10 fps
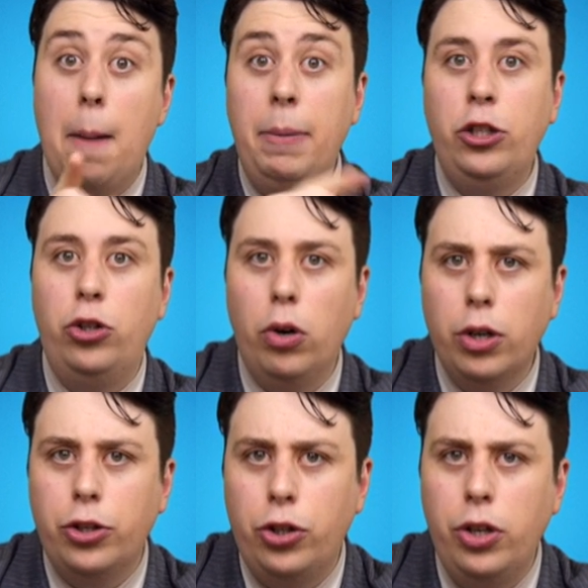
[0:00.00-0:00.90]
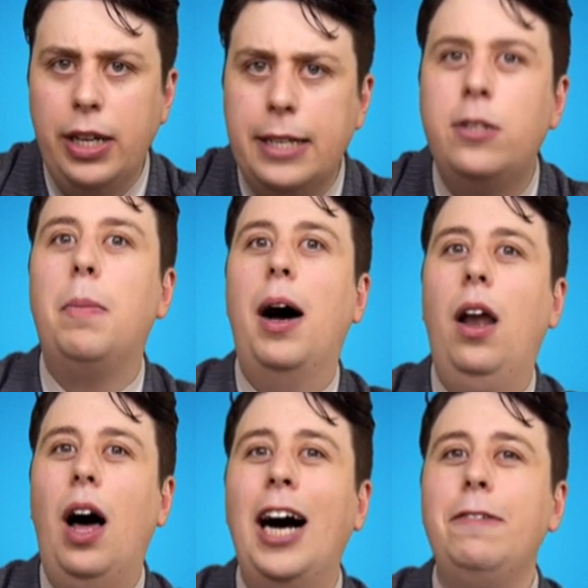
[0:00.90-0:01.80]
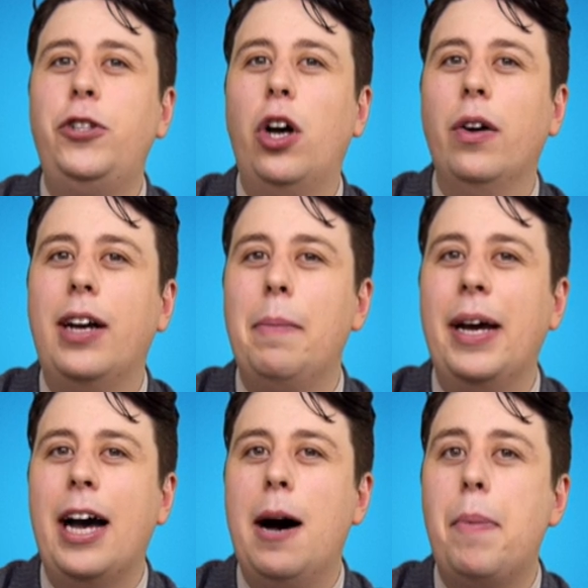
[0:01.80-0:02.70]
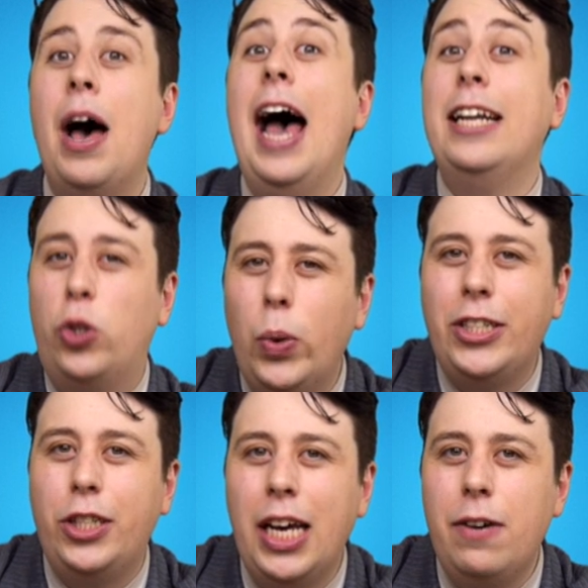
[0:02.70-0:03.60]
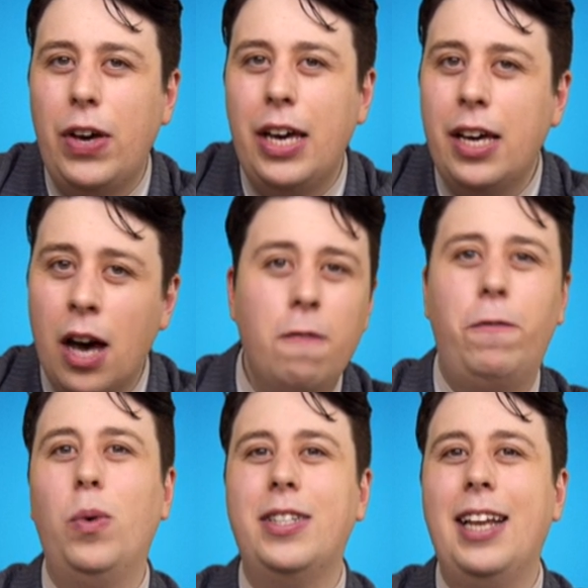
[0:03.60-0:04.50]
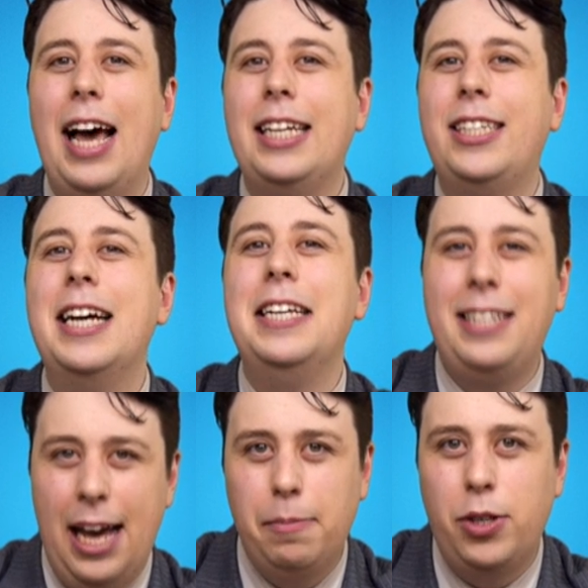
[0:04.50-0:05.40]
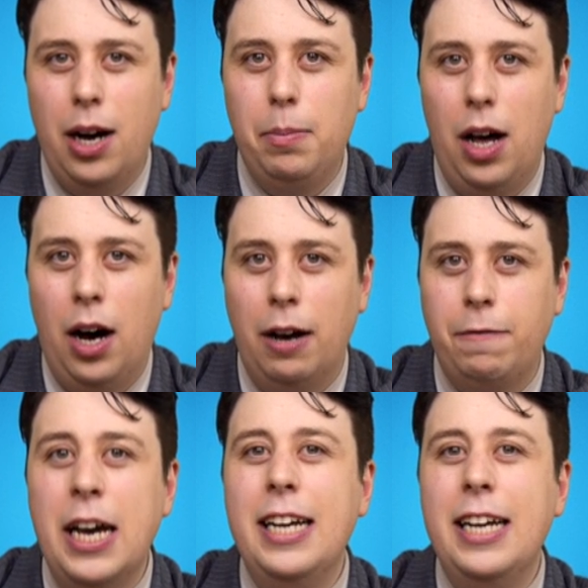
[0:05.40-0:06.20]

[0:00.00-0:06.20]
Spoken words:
And be sure to tune in to my live show coming up at twitch.tv/SamTimeLive.